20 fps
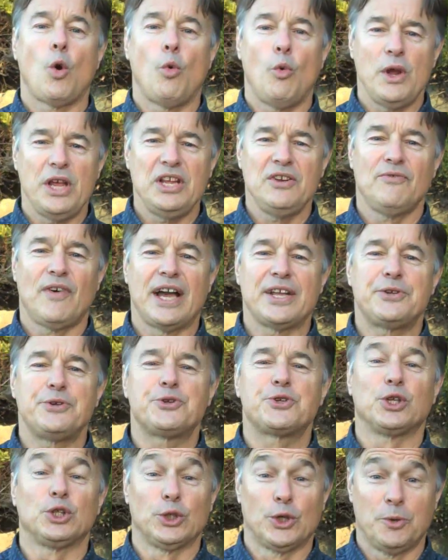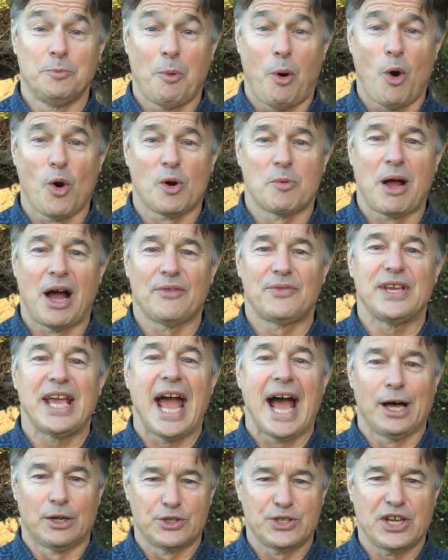We invite you to learn more about the
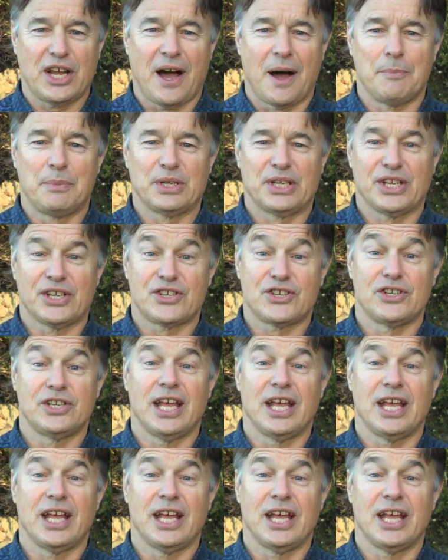algae competition